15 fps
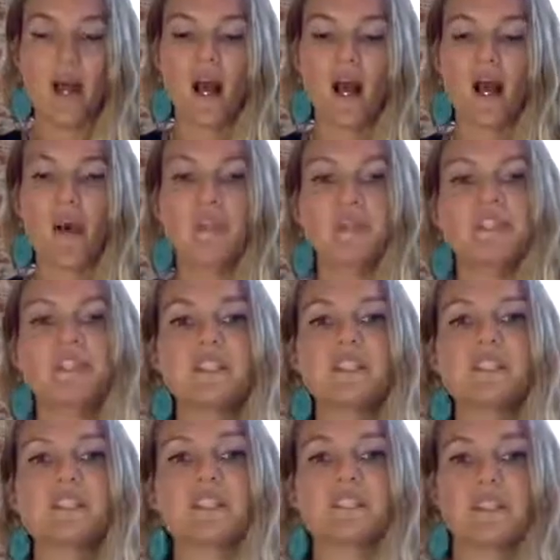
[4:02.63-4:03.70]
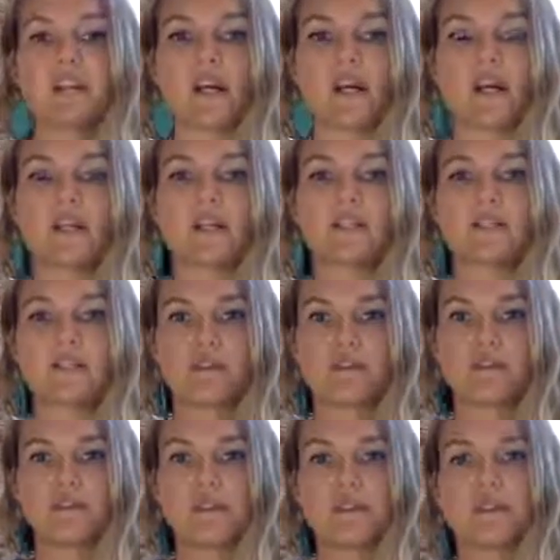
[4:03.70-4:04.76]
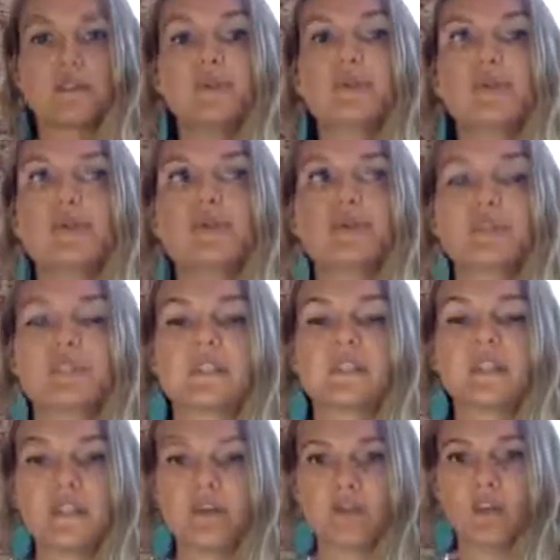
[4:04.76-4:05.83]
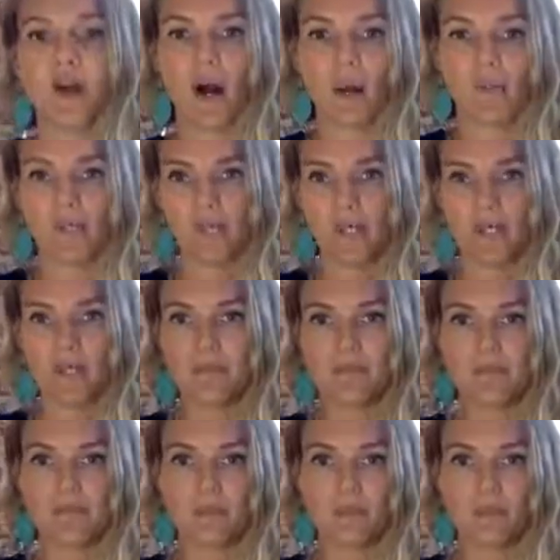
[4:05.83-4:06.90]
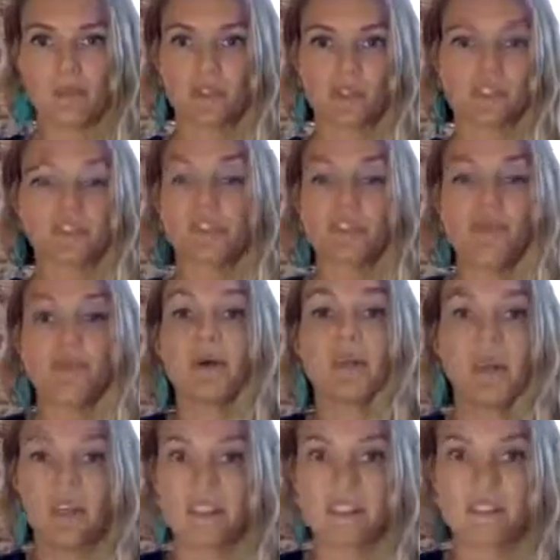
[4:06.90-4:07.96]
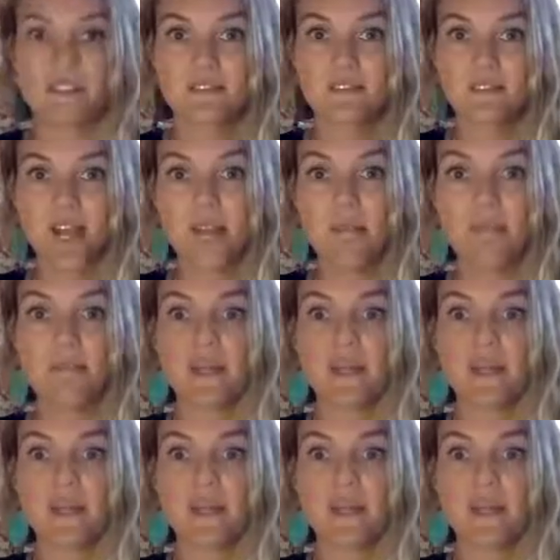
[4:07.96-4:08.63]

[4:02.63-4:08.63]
How much easier is it for you to give a compliment or to someone else, right?